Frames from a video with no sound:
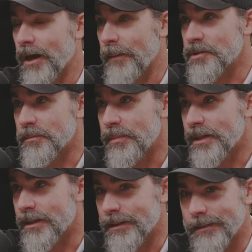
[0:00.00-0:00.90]
option
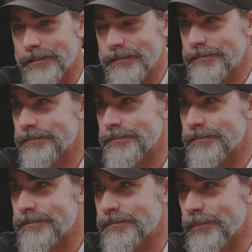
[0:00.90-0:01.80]
B.
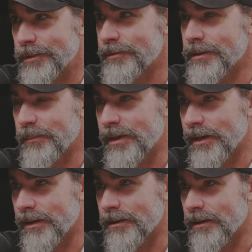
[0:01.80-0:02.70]
What are you going to
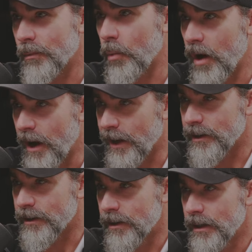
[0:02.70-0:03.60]
pick and
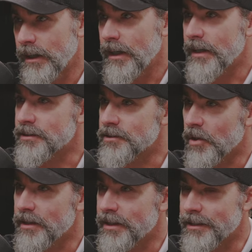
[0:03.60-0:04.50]
why? And
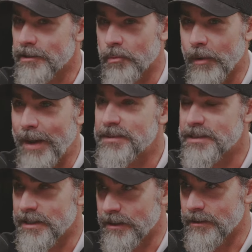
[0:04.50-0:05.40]
start getting the
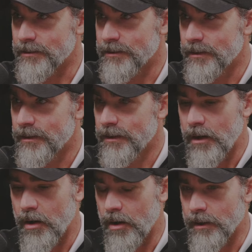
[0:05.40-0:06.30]
reps in
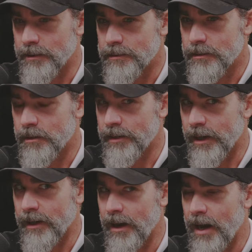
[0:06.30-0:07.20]
on,
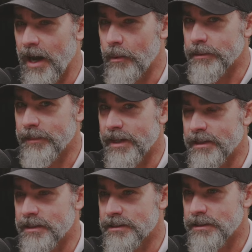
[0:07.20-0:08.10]
okay, I would
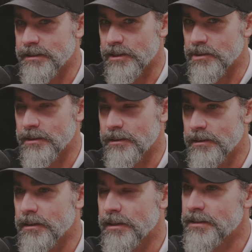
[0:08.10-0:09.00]
make this decision
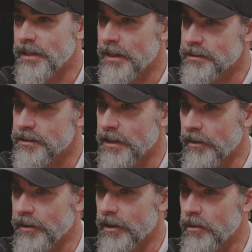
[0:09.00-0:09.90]
in this kind of
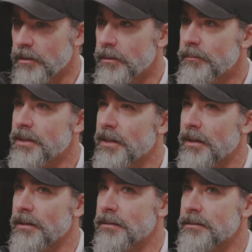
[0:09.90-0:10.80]
scenario
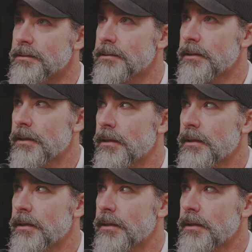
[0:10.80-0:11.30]
because